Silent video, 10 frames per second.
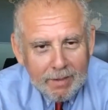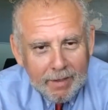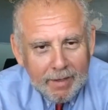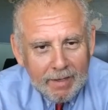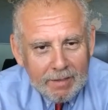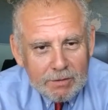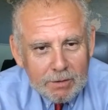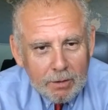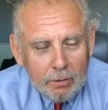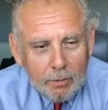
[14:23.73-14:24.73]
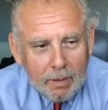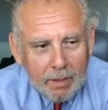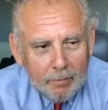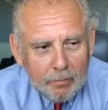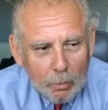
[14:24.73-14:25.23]
And
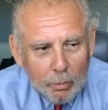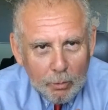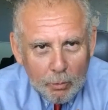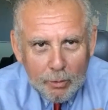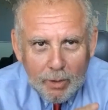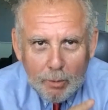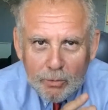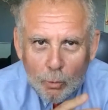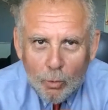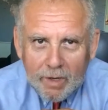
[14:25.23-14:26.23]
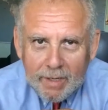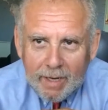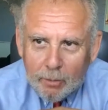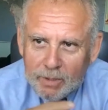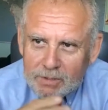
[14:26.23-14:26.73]
so we were able to work it
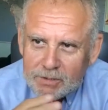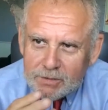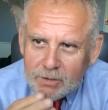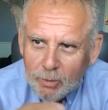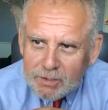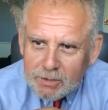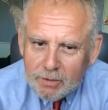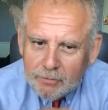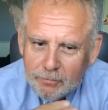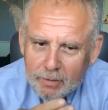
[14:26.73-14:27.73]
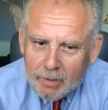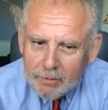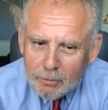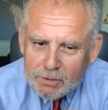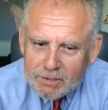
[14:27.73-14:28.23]
out, but it's just a question of
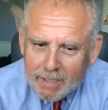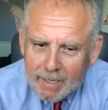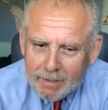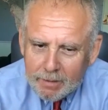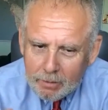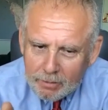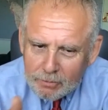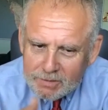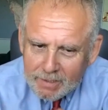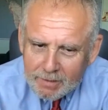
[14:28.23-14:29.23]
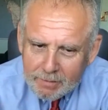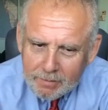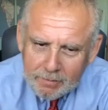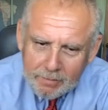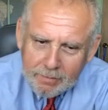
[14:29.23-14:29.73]
understanding
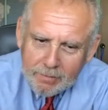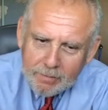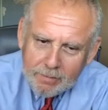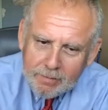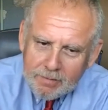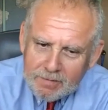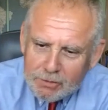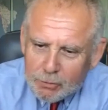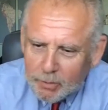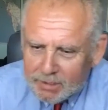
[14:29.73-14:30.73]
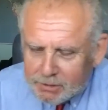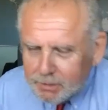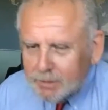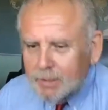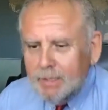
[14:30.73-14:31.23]
the
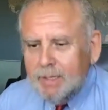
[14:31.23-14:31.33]
situation